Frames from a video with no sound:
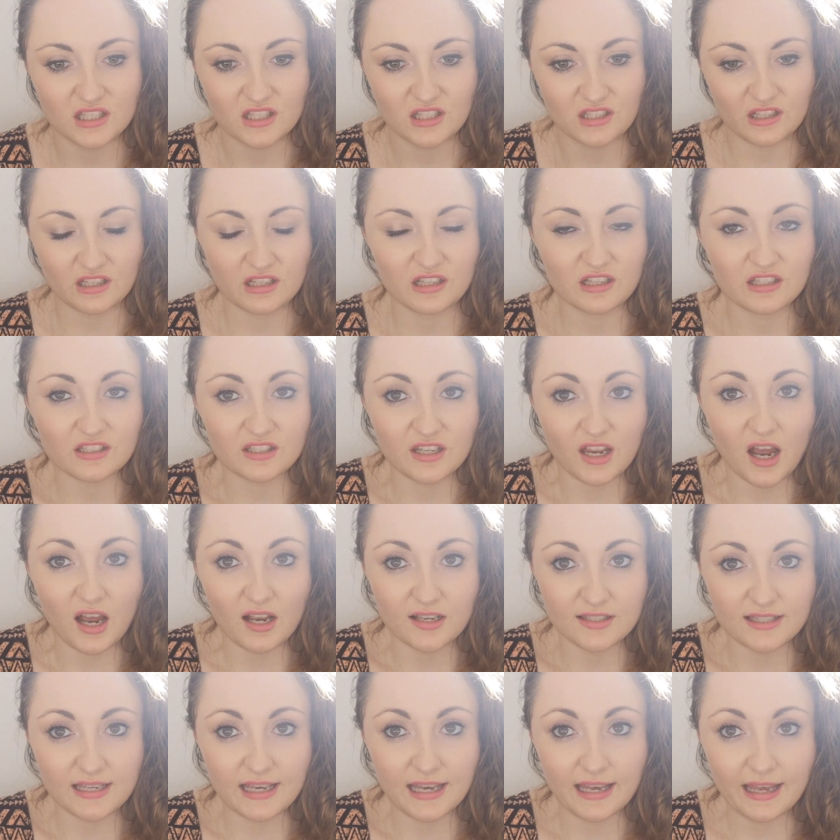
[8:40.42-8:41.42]
like
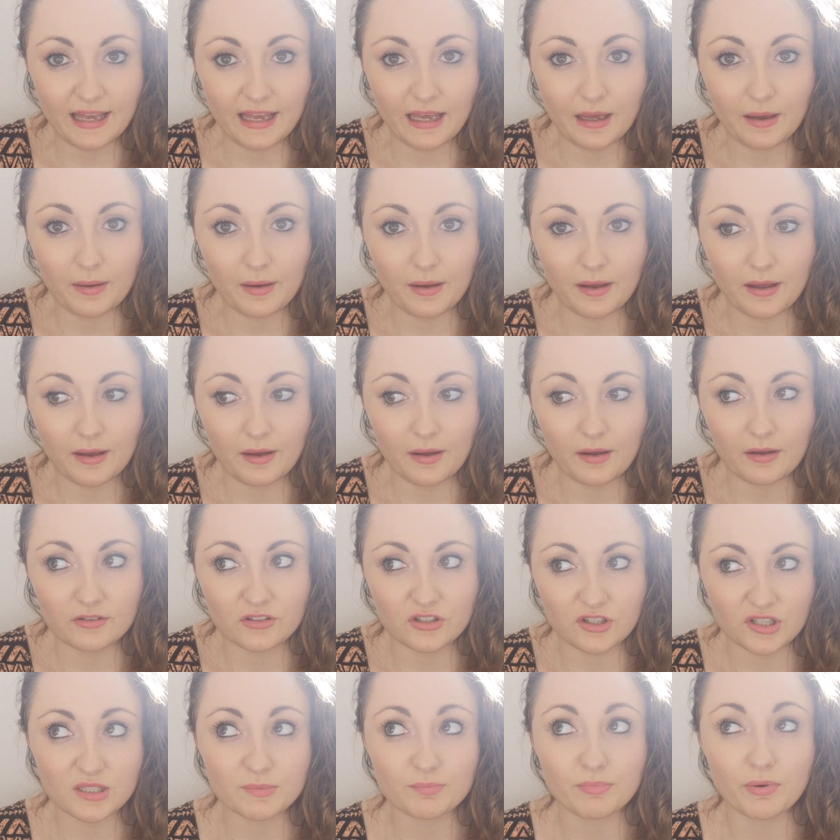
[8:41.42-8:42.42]
start it, it
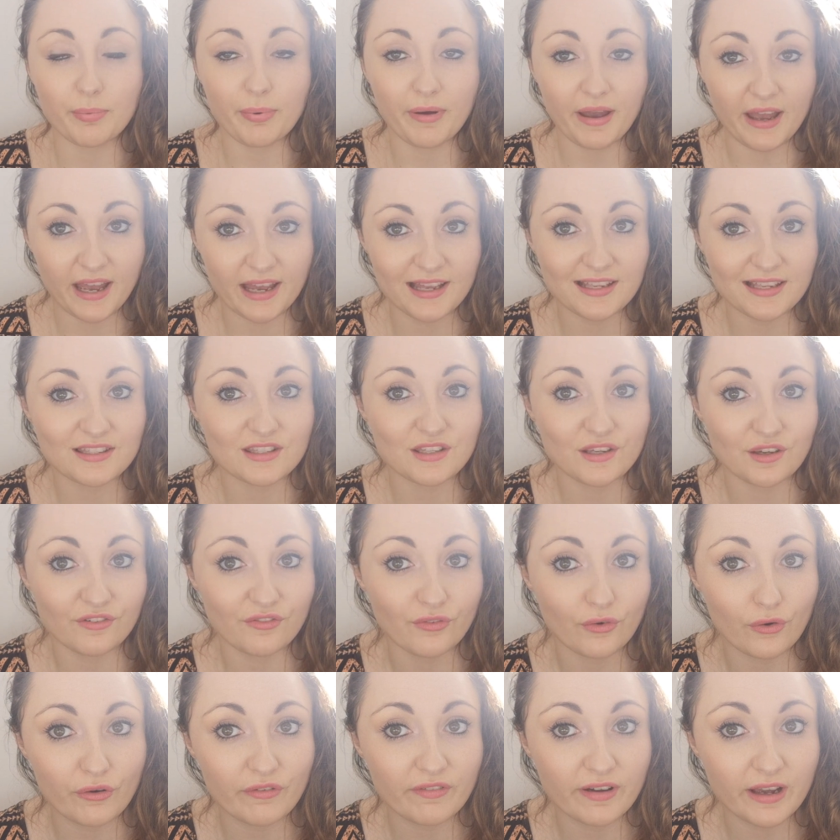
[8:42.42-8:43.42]
just prepares you
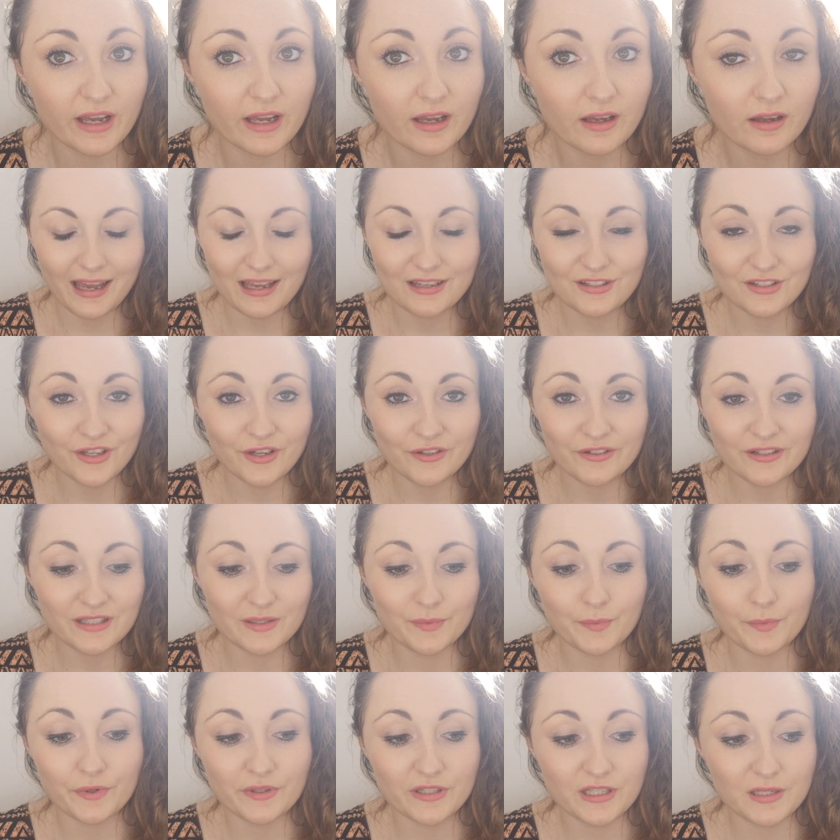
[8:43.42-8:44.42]
for it. And who
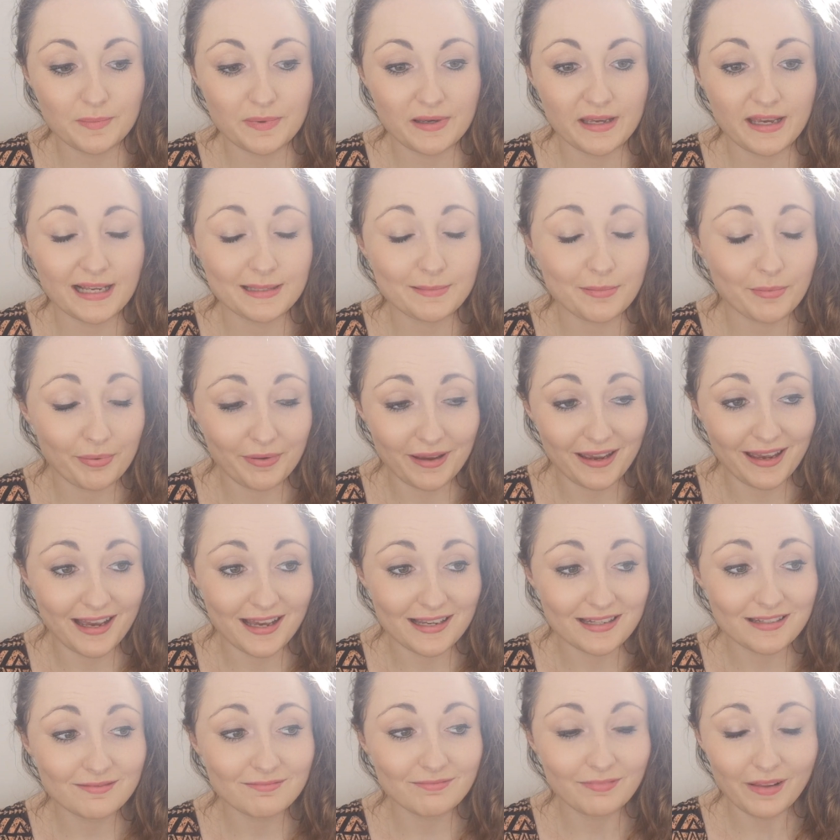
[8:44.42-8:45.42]
doesn't want to be as
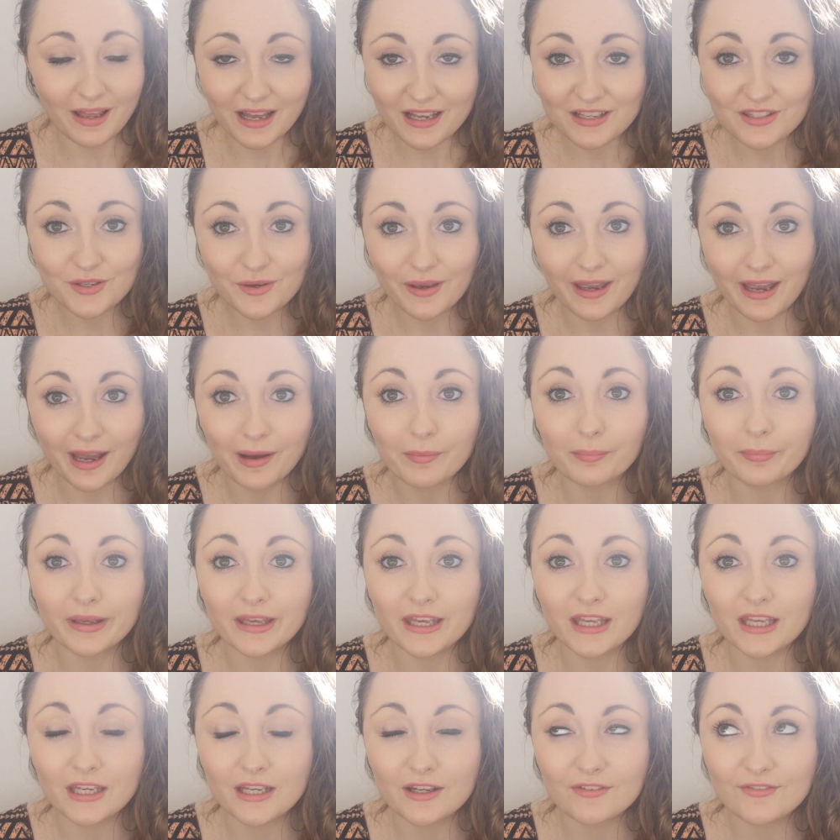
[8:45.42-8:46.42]
prepared as you can
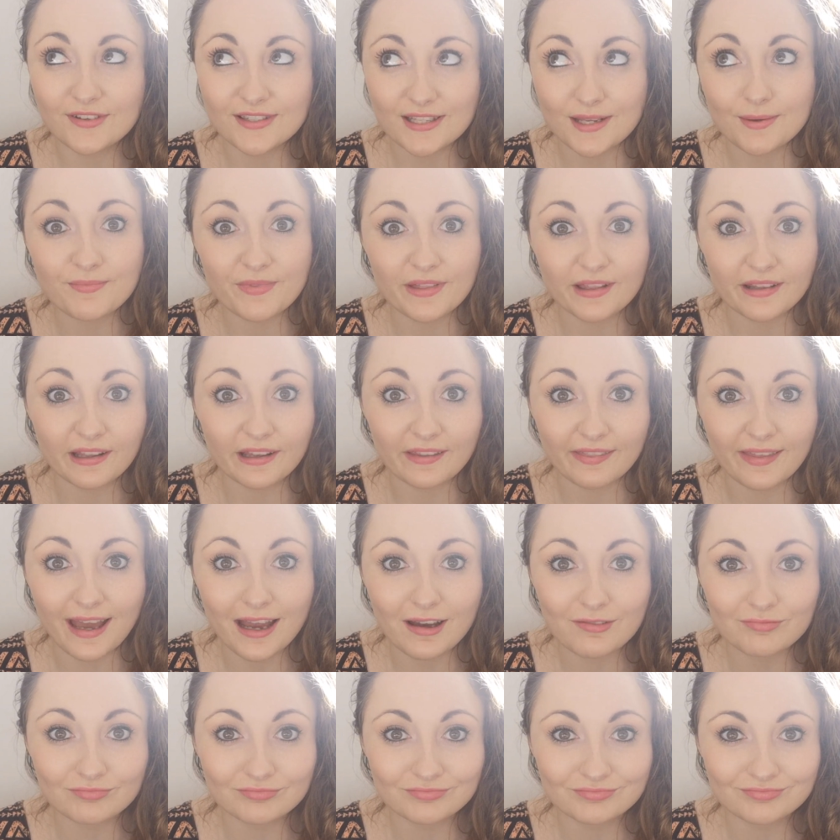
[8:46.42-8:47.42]
be for something like that?